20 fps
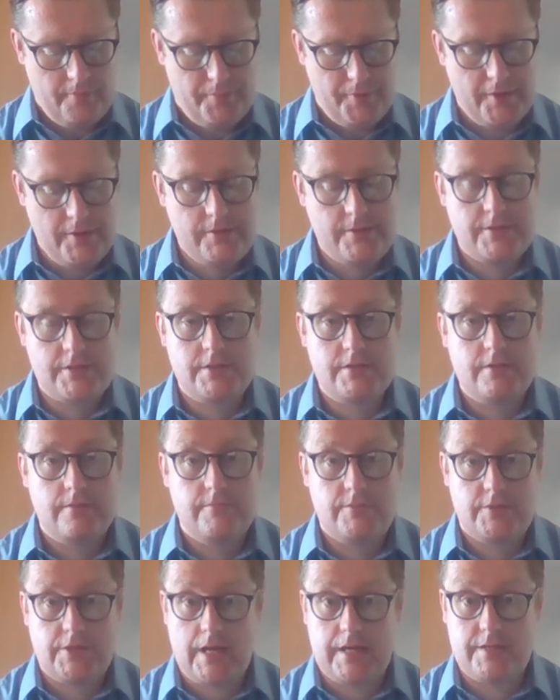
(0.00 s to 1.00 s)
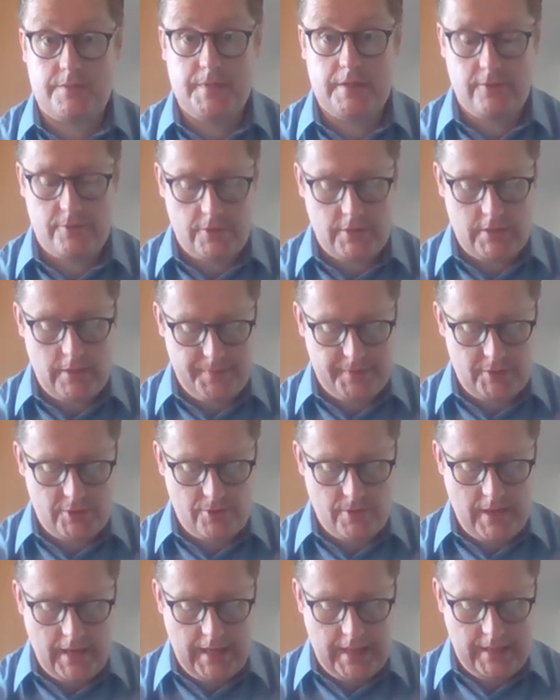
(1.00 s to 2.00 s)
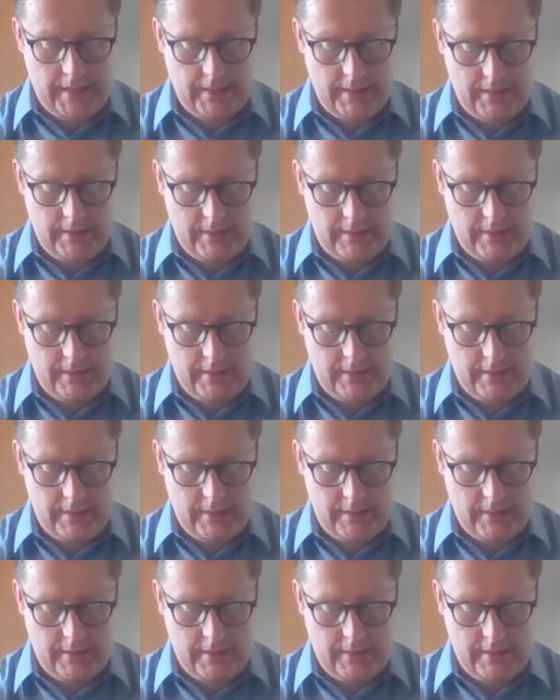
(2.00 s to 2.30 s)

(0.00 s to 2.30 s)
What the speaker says: Bruce chased Mildred up a tree.